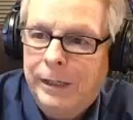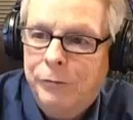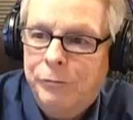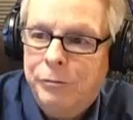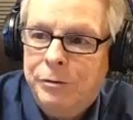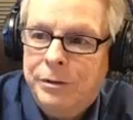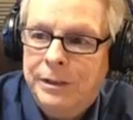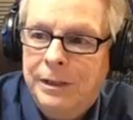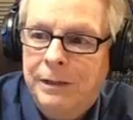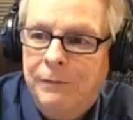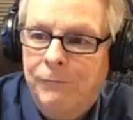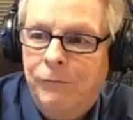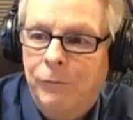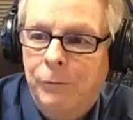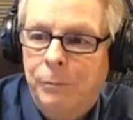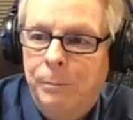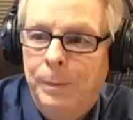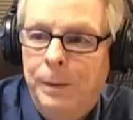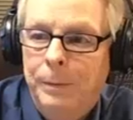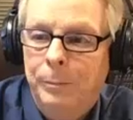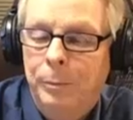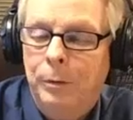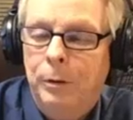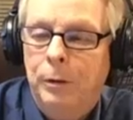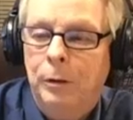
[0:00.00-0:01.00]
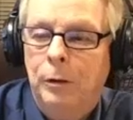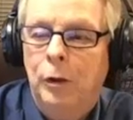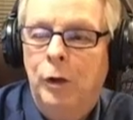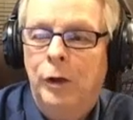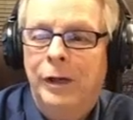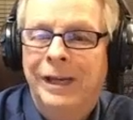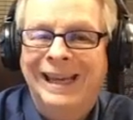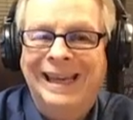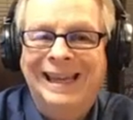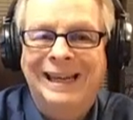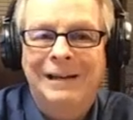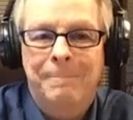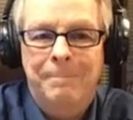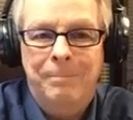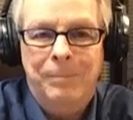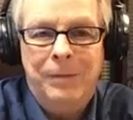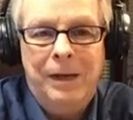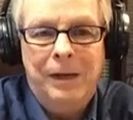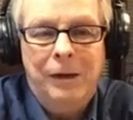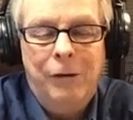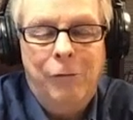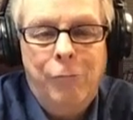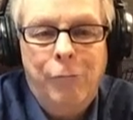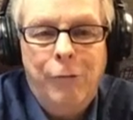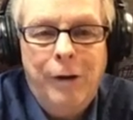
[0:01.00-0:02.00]
interesting for people to look at a
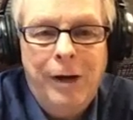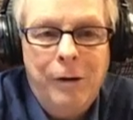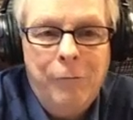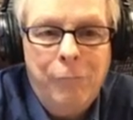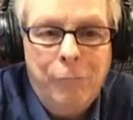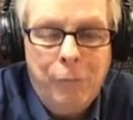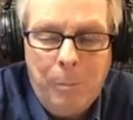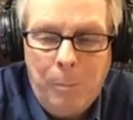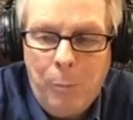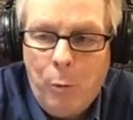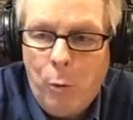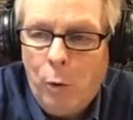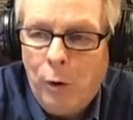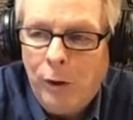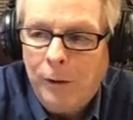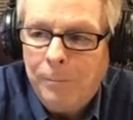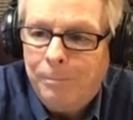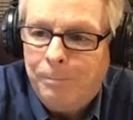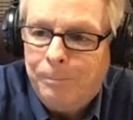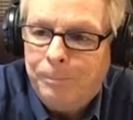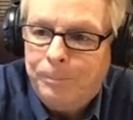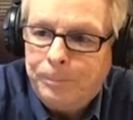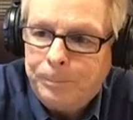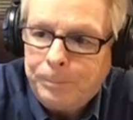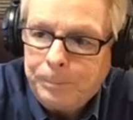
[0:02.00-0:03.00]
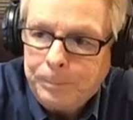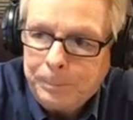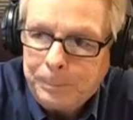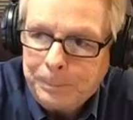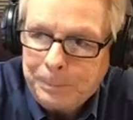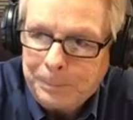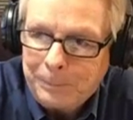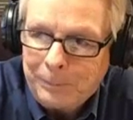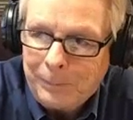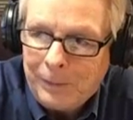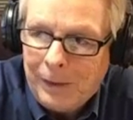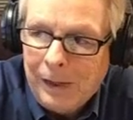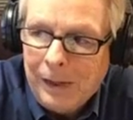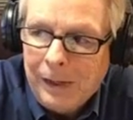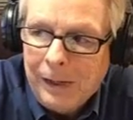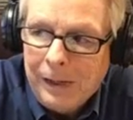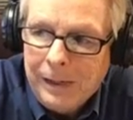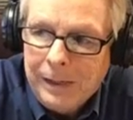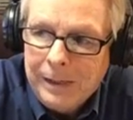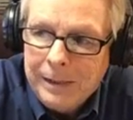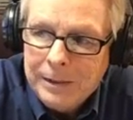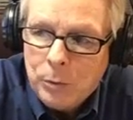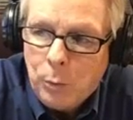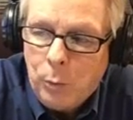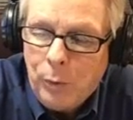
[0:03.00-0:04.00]
credit report.
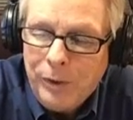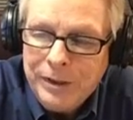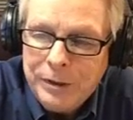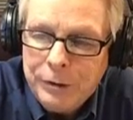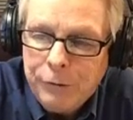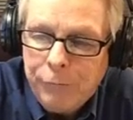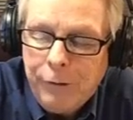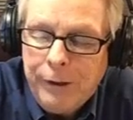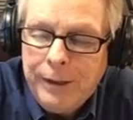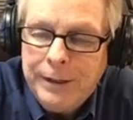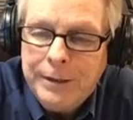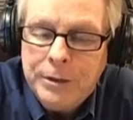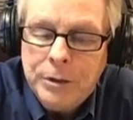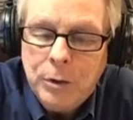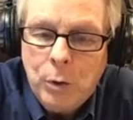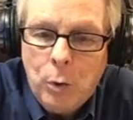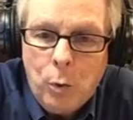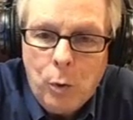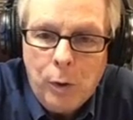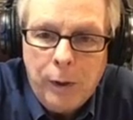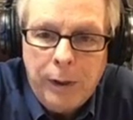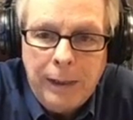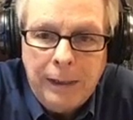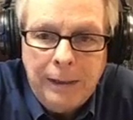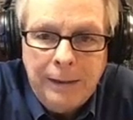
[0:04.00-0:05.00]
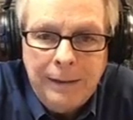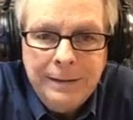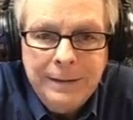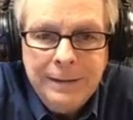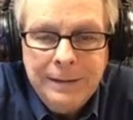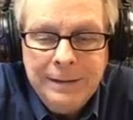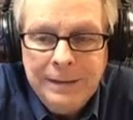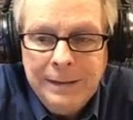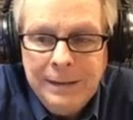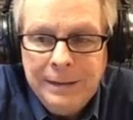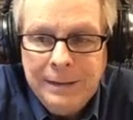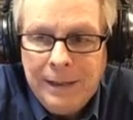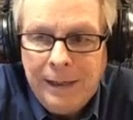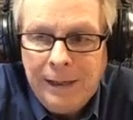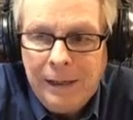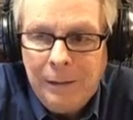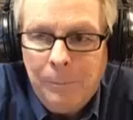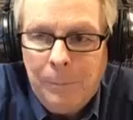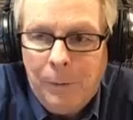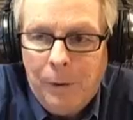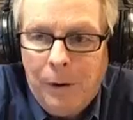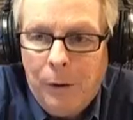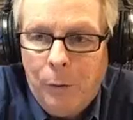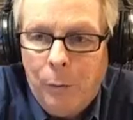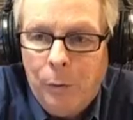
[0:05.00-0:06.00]
So what is credit scoring? This is the second
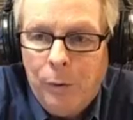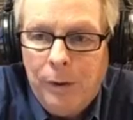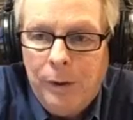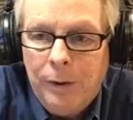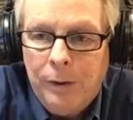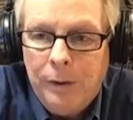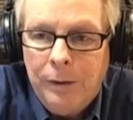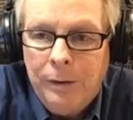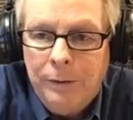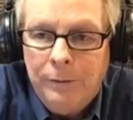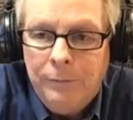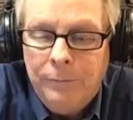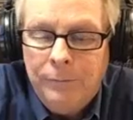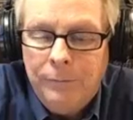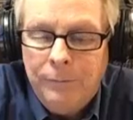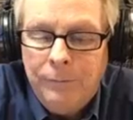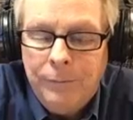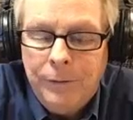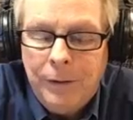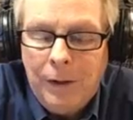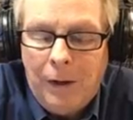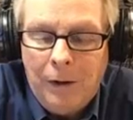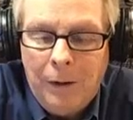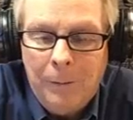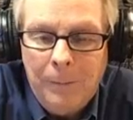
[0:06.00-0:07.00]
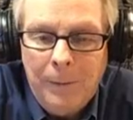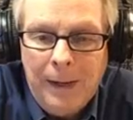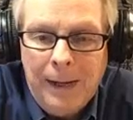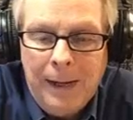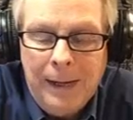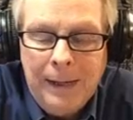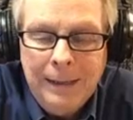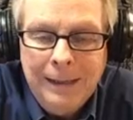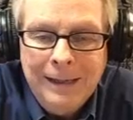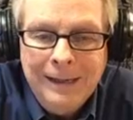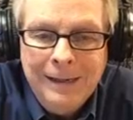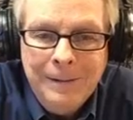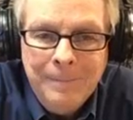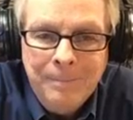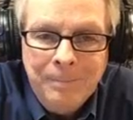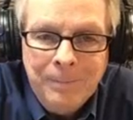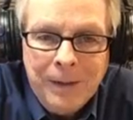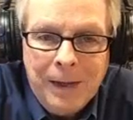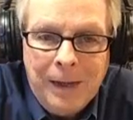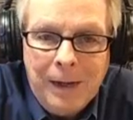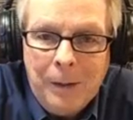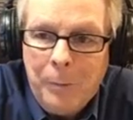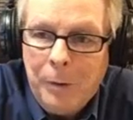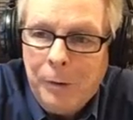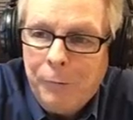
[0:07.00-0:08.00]
part we're going to talk about,
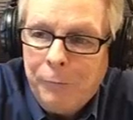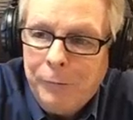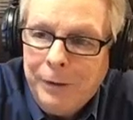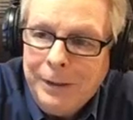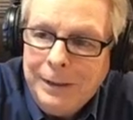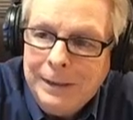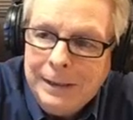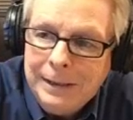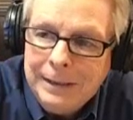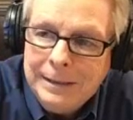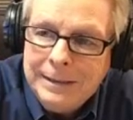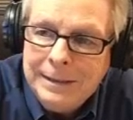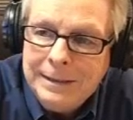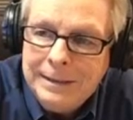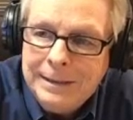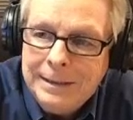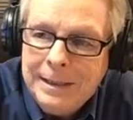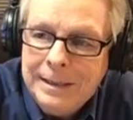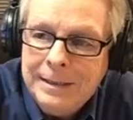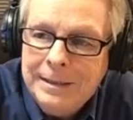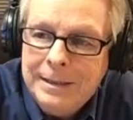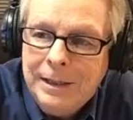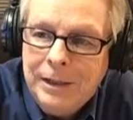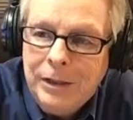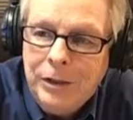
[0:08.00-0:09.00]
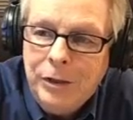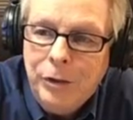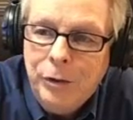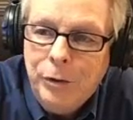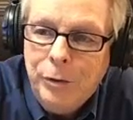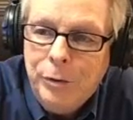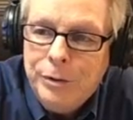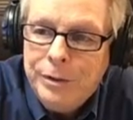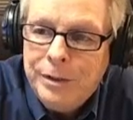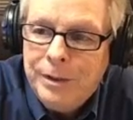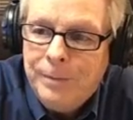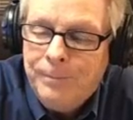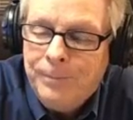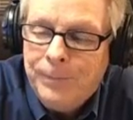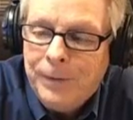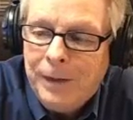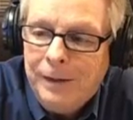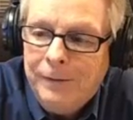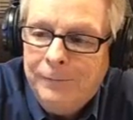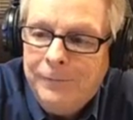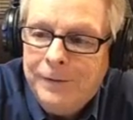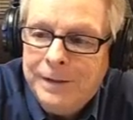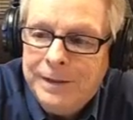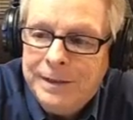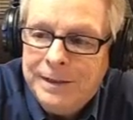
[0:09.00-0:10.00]
and I'm going to read this. It says the use
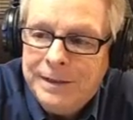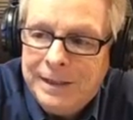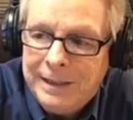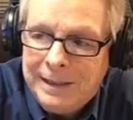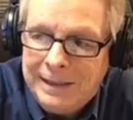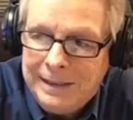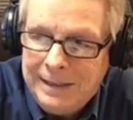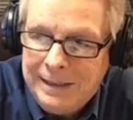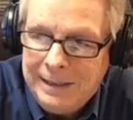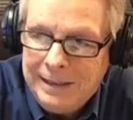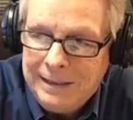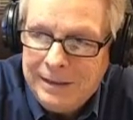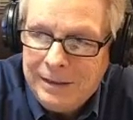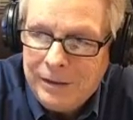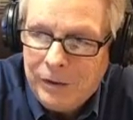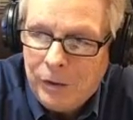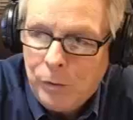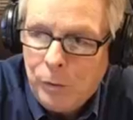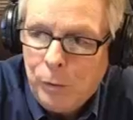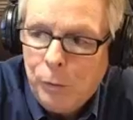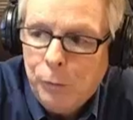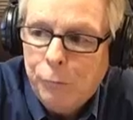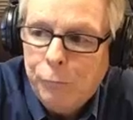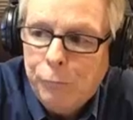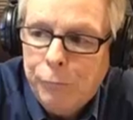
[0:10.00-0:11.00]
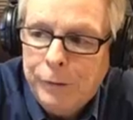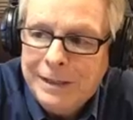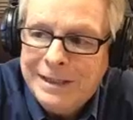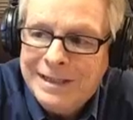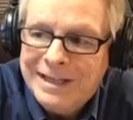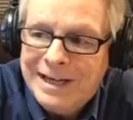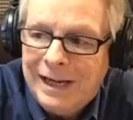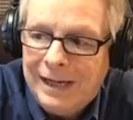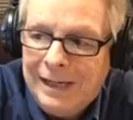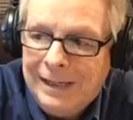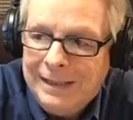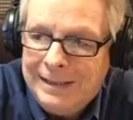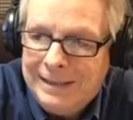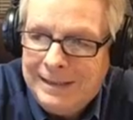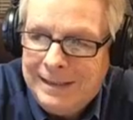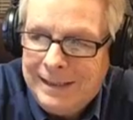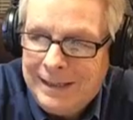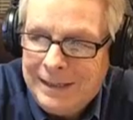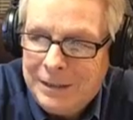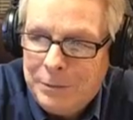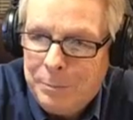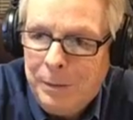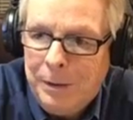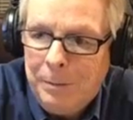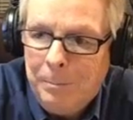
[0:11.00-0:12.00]
of a statistical risk
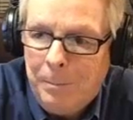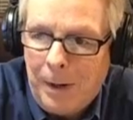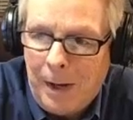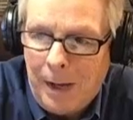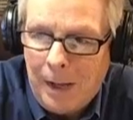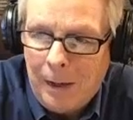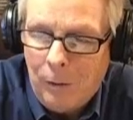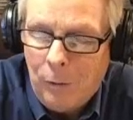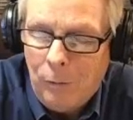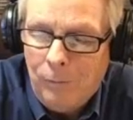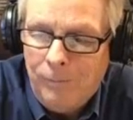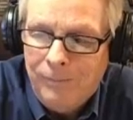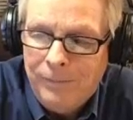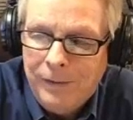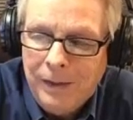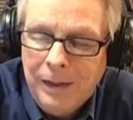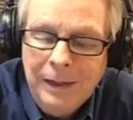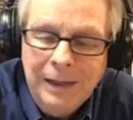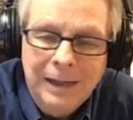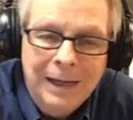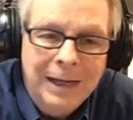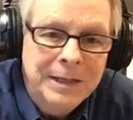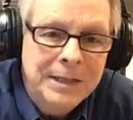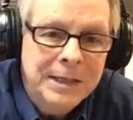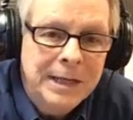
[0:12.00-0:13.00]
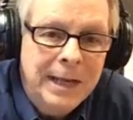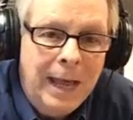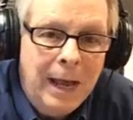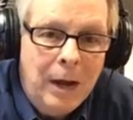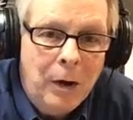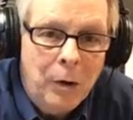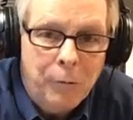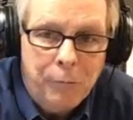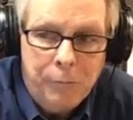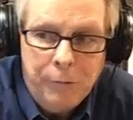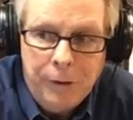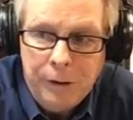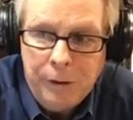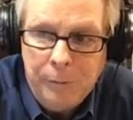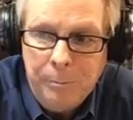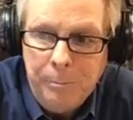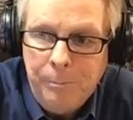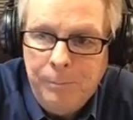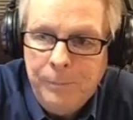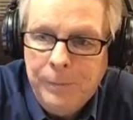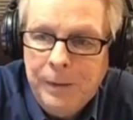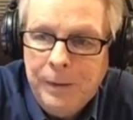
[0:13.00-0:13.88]
assessment model. It's an algorithm